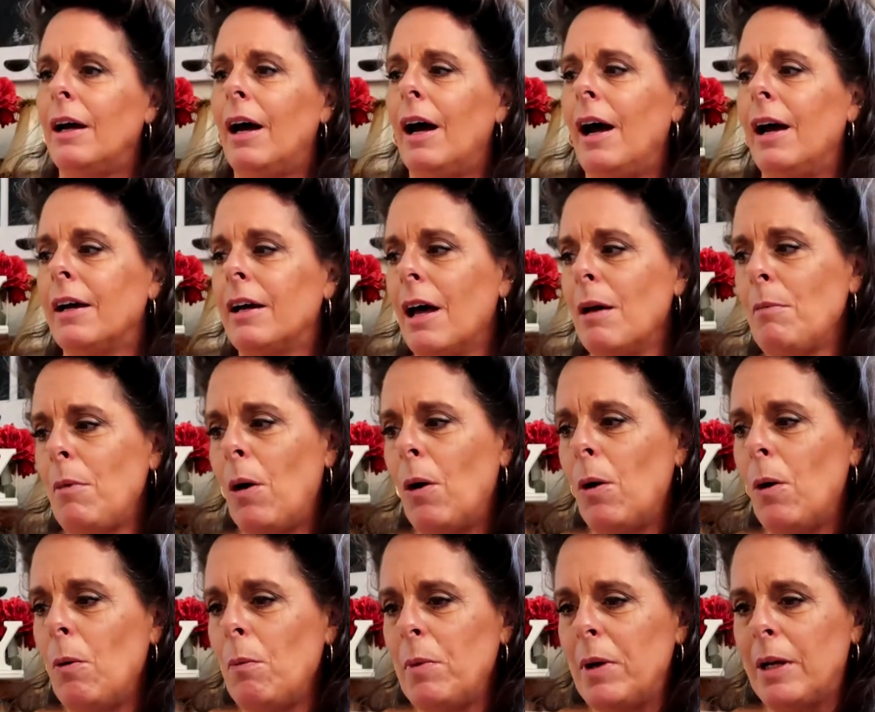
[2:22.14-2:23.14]
I come
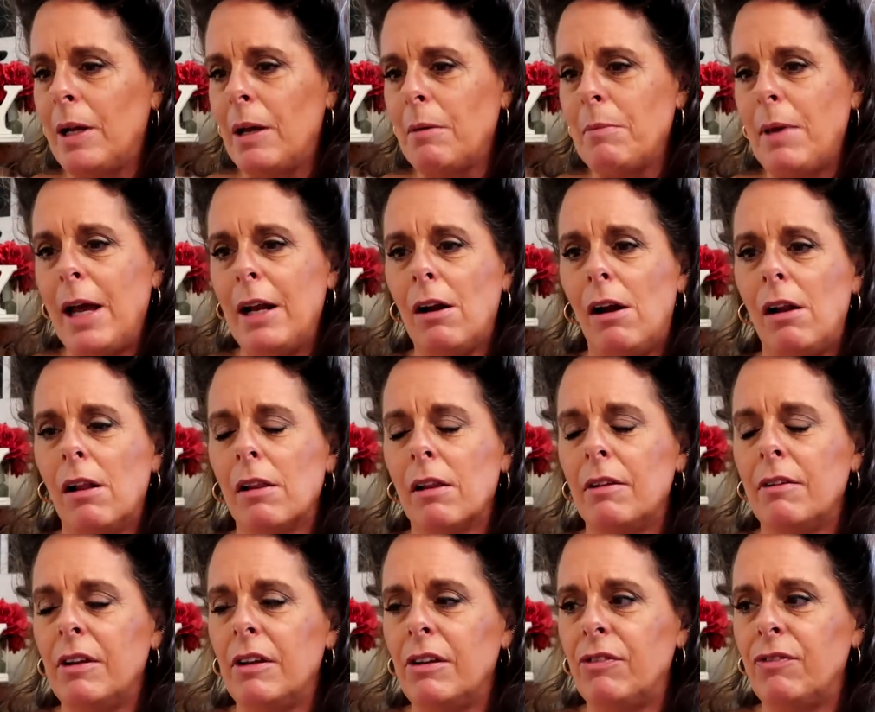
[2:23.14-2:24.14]
home and I made all
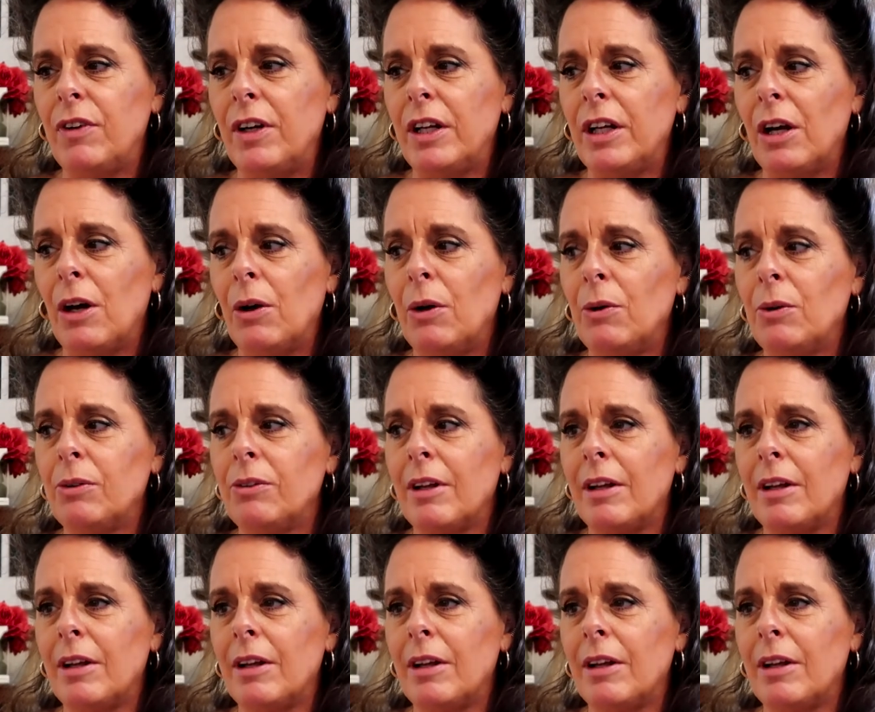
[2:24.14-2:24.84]
of these videos,